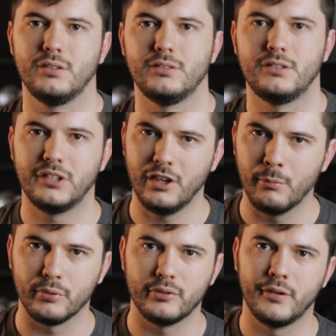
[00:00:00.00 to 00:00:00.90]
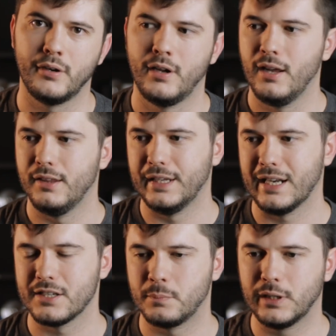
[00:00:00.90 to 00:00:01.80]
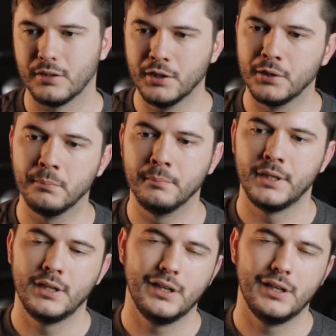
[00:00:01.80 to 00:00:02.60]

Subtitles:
sampler that has become